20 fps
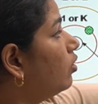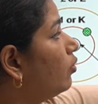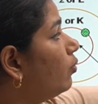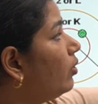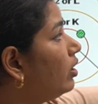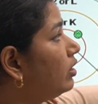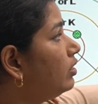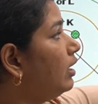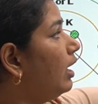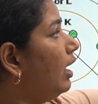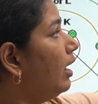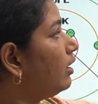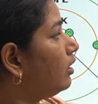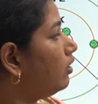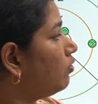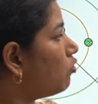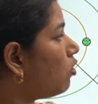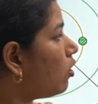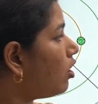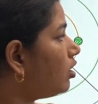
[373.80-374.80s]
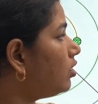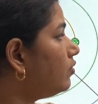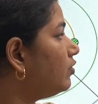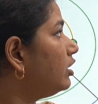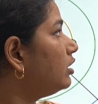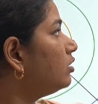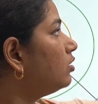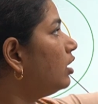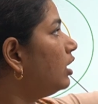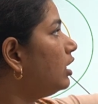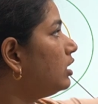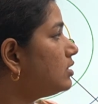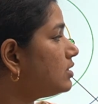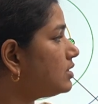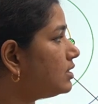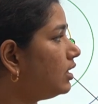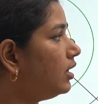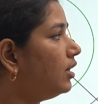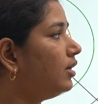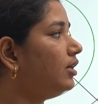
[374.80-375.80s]
when they are revolving in
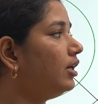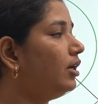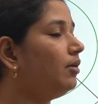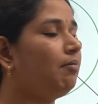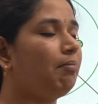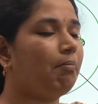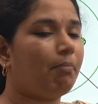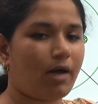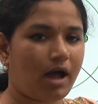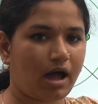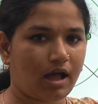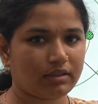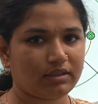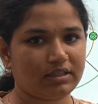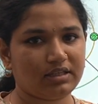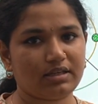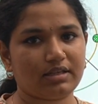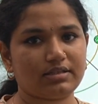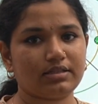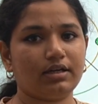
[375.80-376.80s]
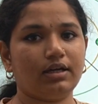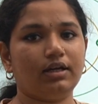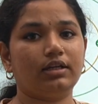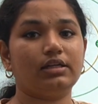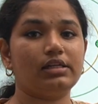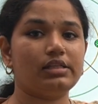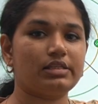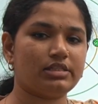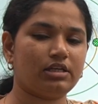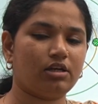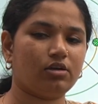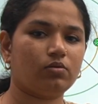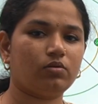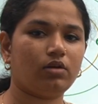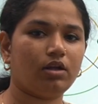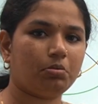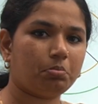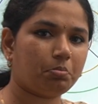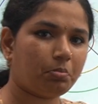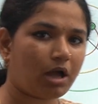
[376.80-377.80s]
certain path, in a certain
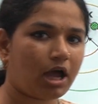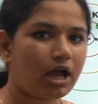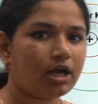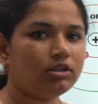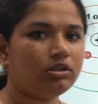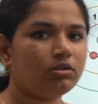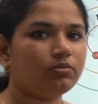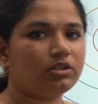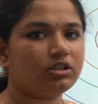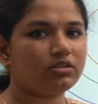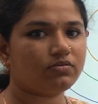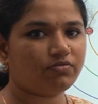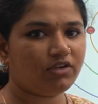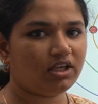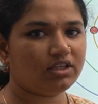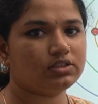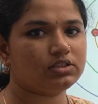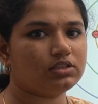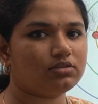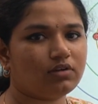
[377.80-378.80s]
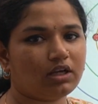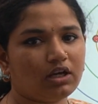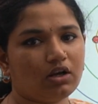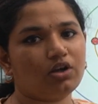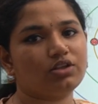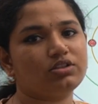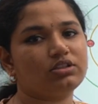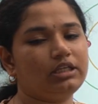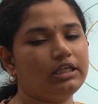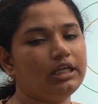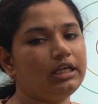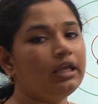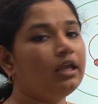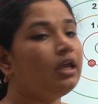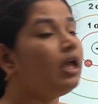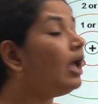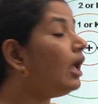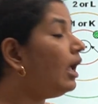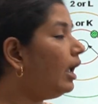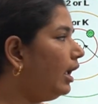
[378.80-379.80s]
circular path with fixed velocity,
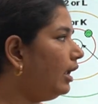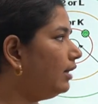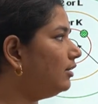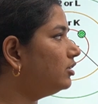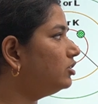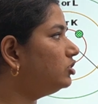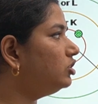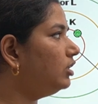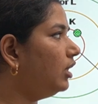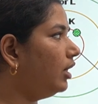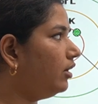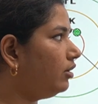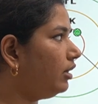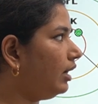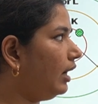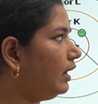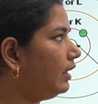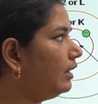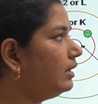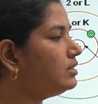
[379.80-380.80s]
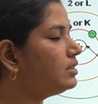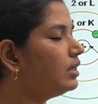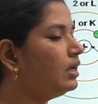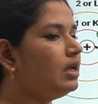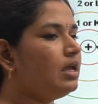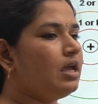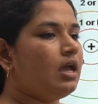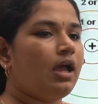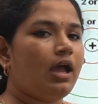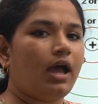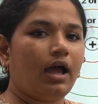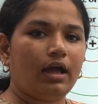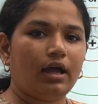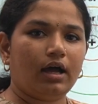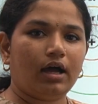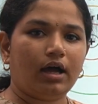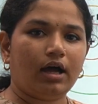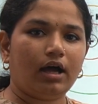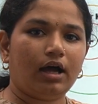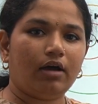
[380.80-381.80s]
energy and radius,
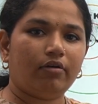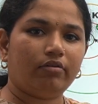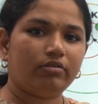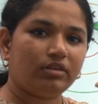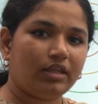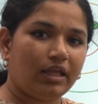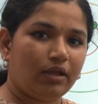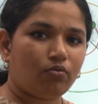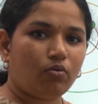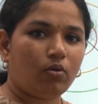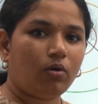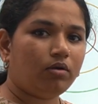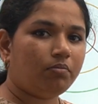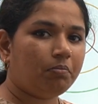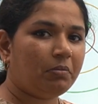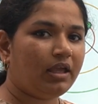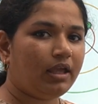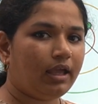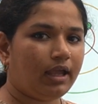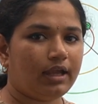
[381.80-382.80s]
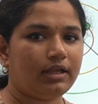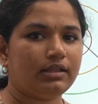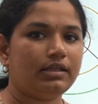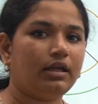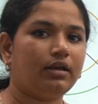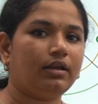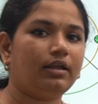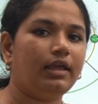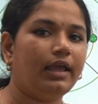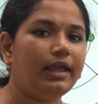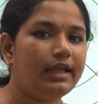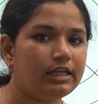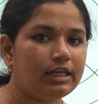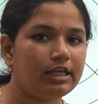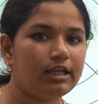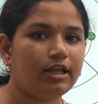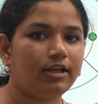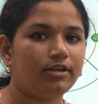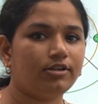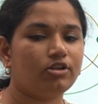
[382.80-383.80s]
they won't be either
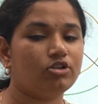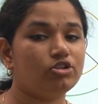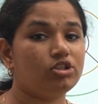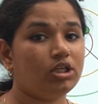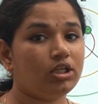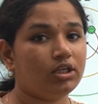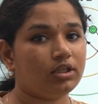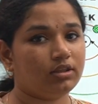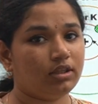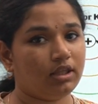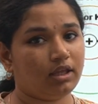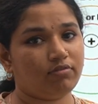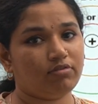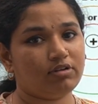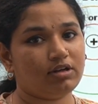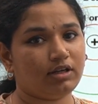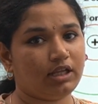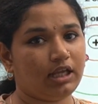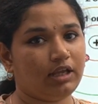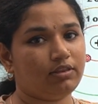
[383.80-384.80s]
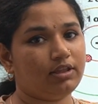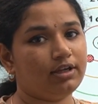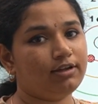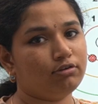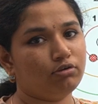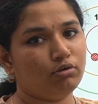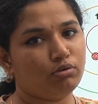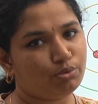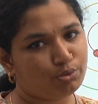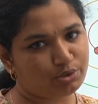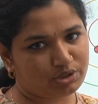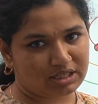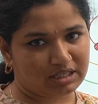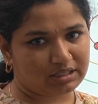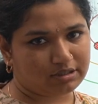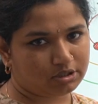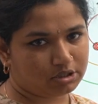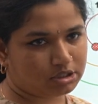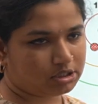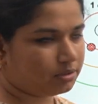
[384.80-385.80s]
gaining energy, they will neither lose
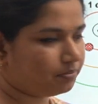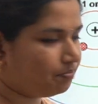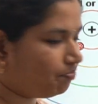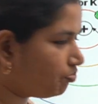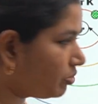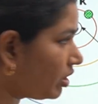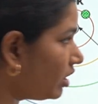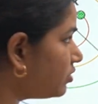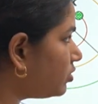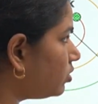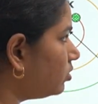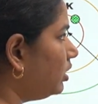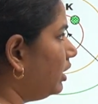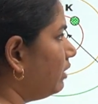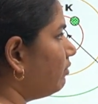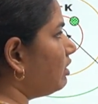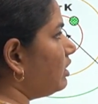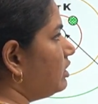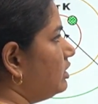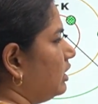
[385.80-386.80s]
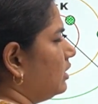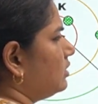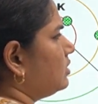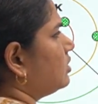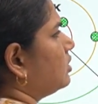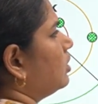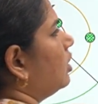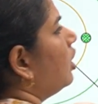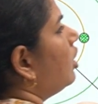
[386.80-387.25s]
energy. So they will just,